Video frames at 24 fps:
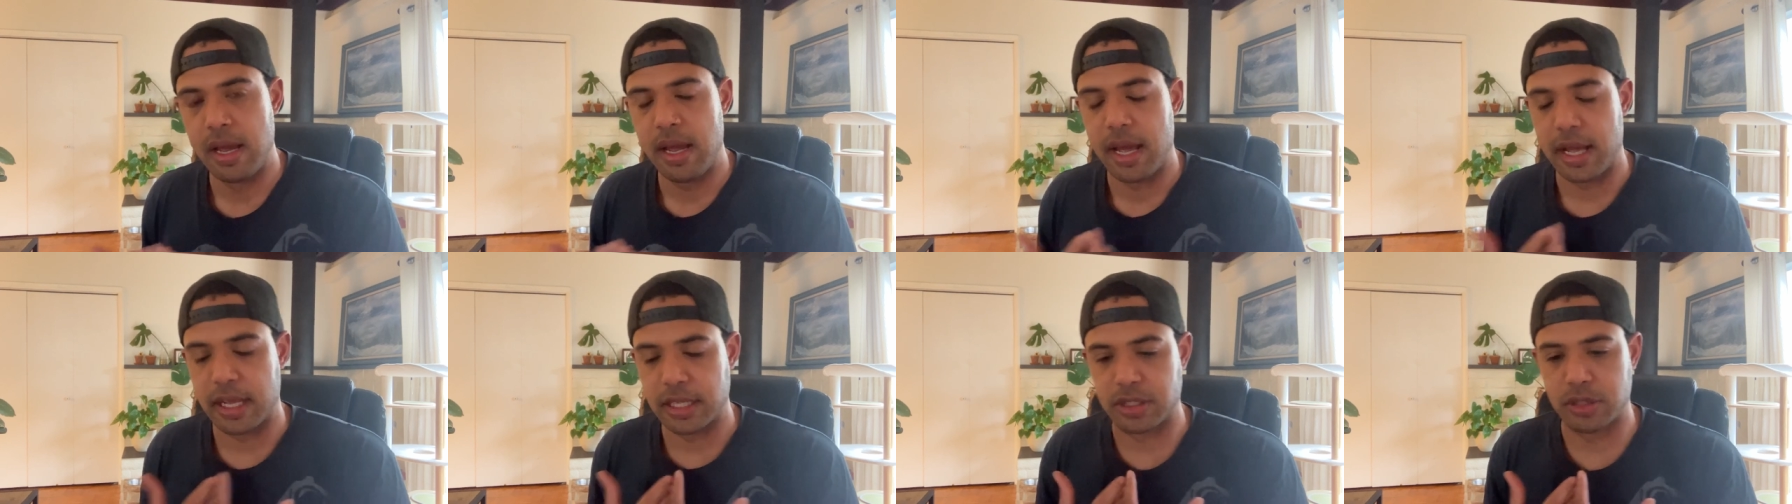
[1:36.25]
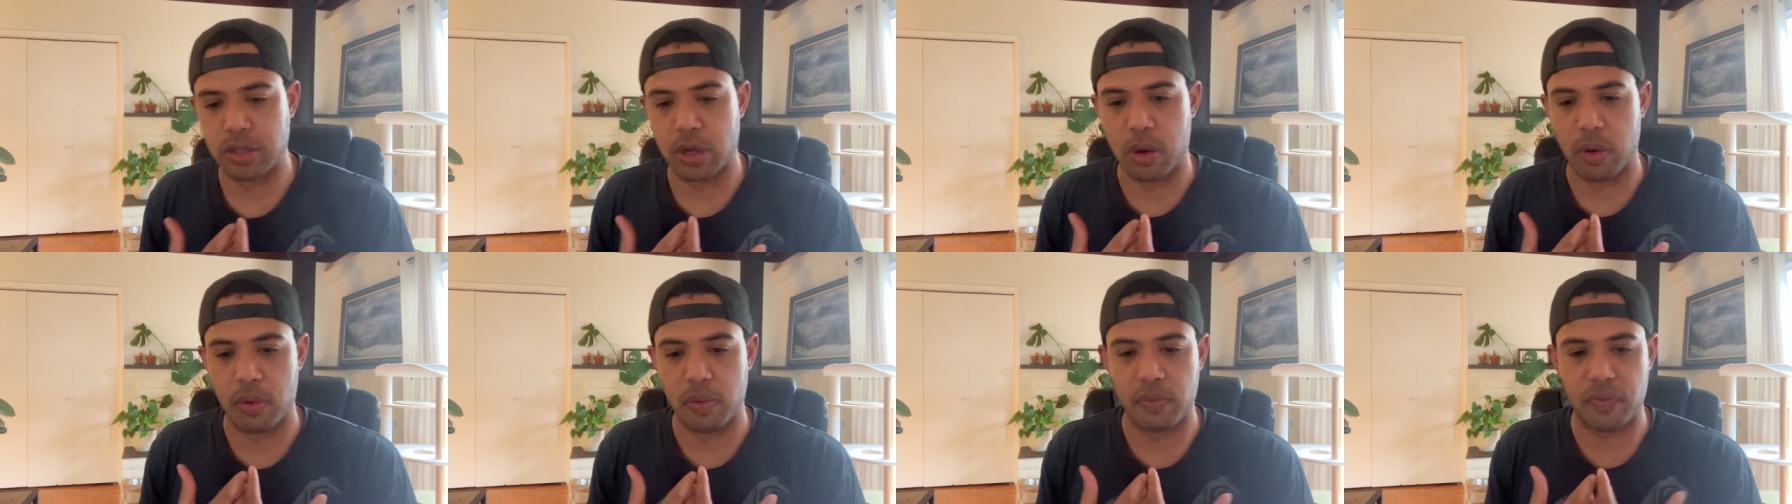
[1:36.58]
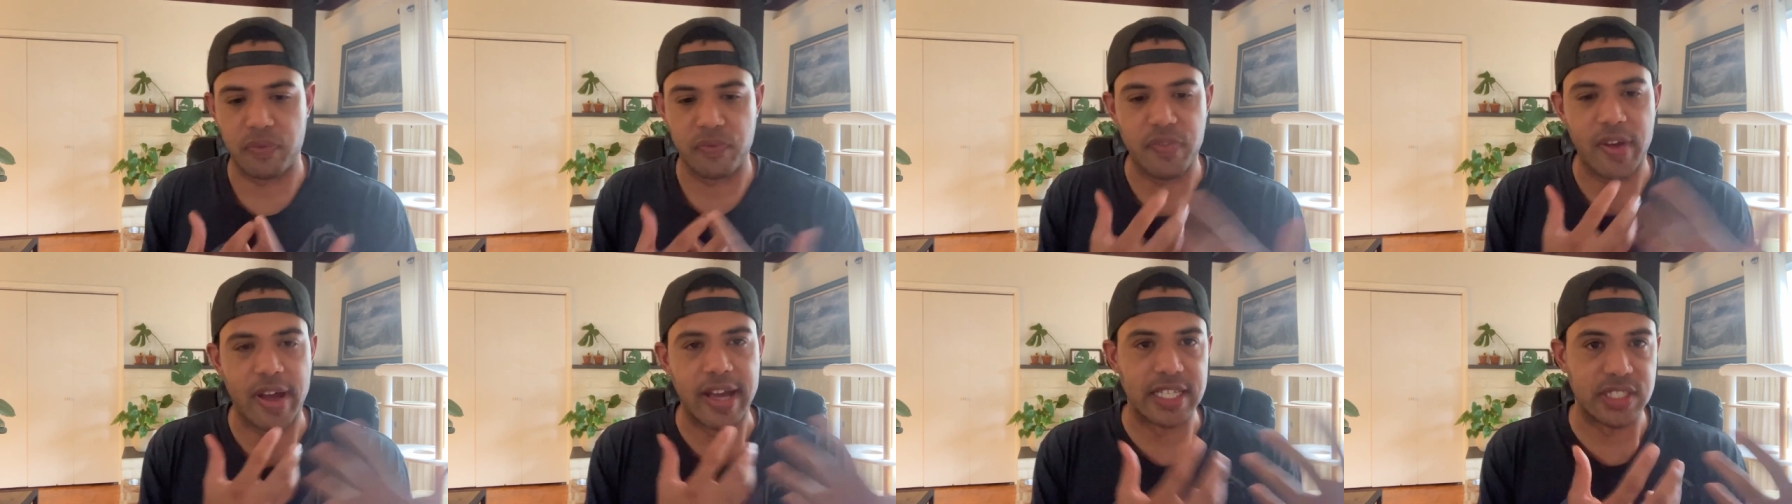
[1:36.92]
And so
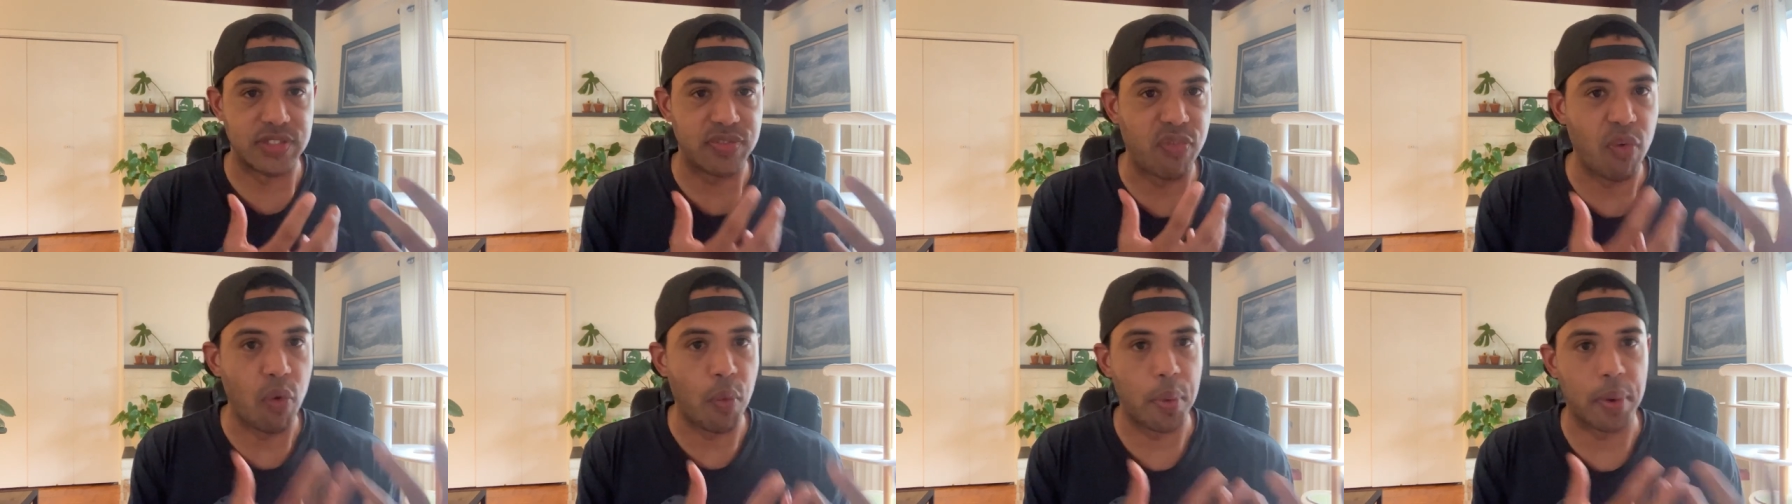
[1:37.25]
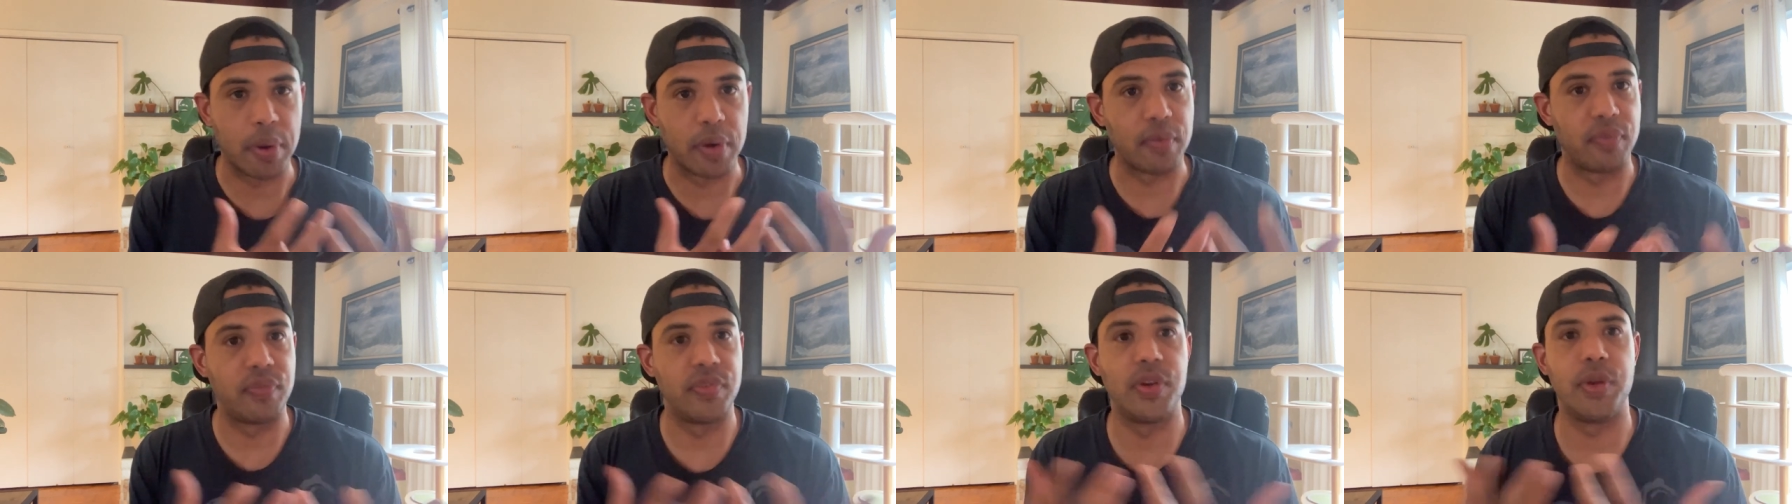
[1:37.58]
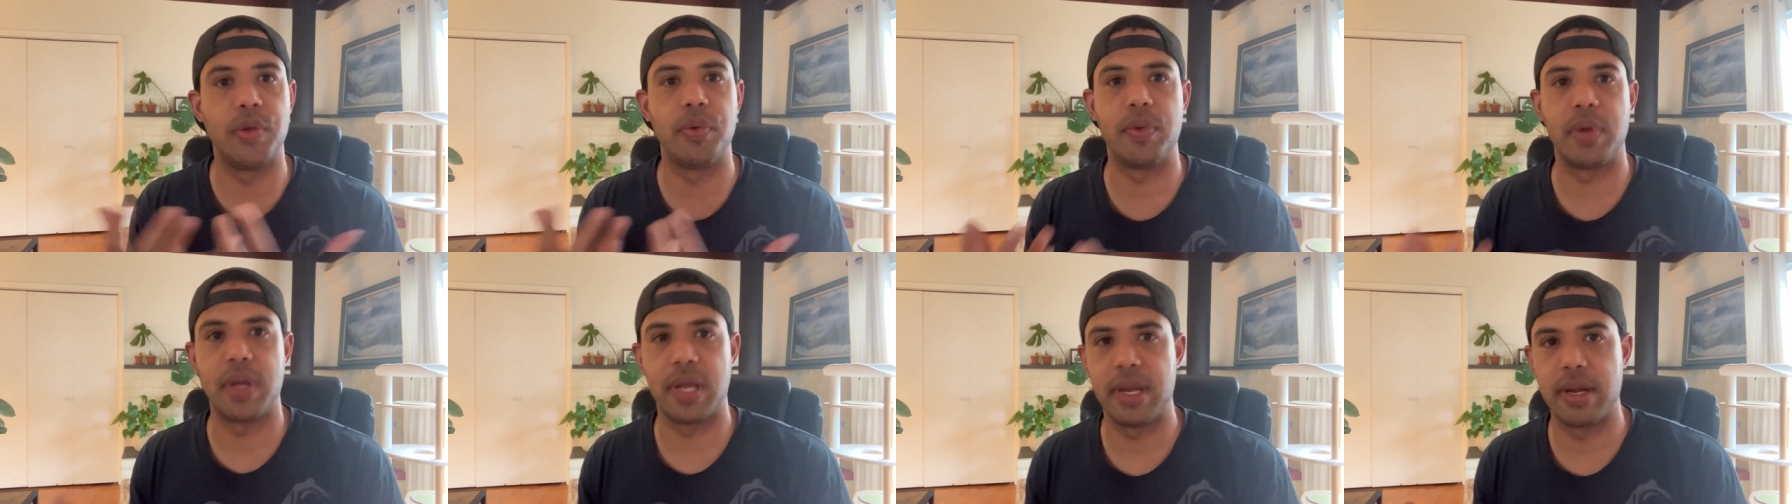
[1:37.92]
fast forward a few
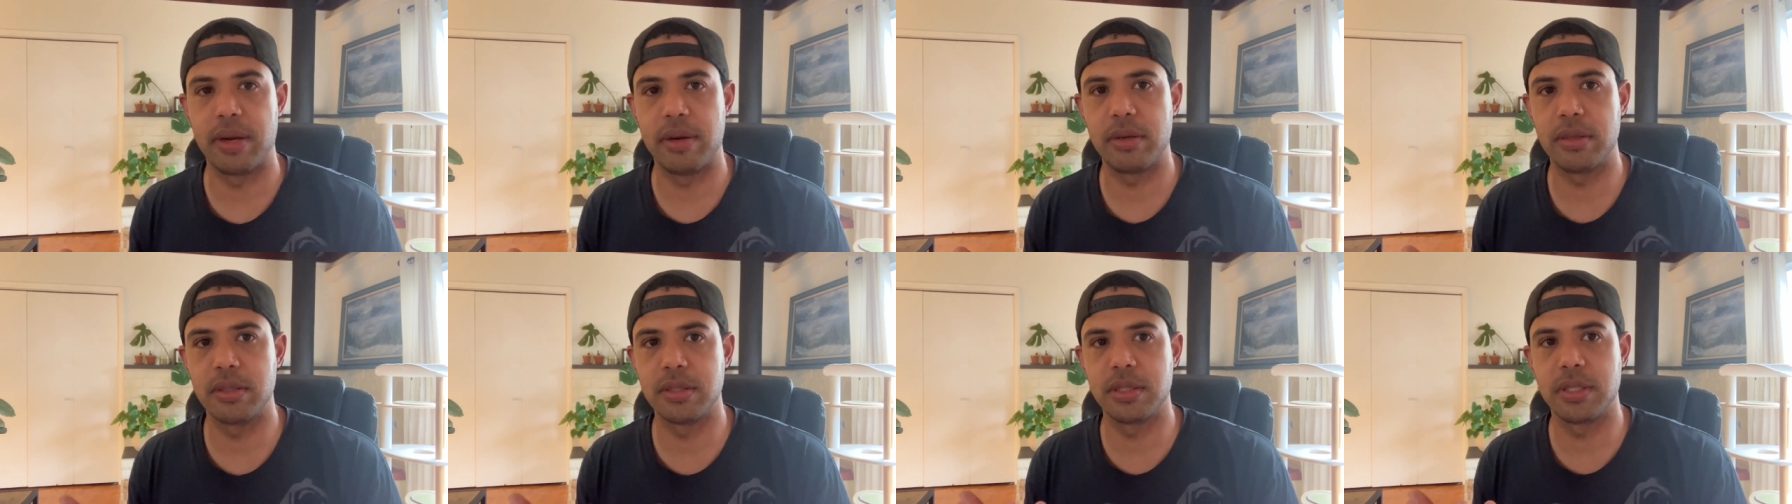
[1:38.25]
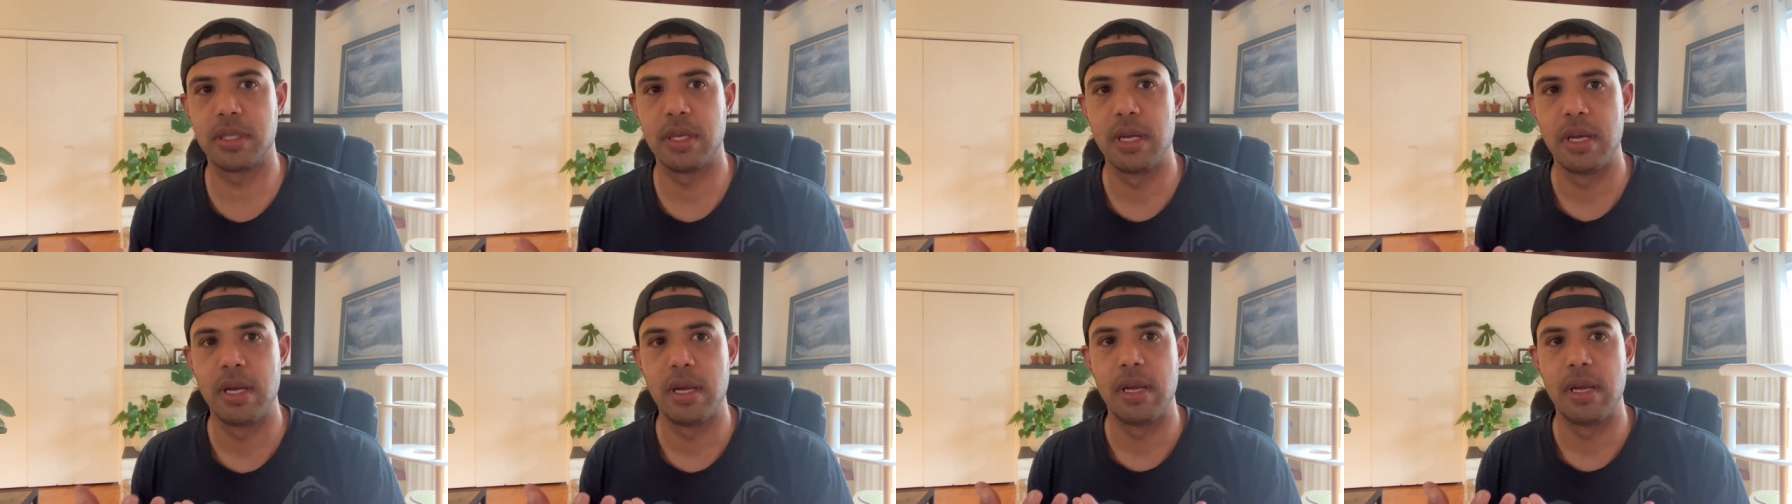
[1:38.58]
years,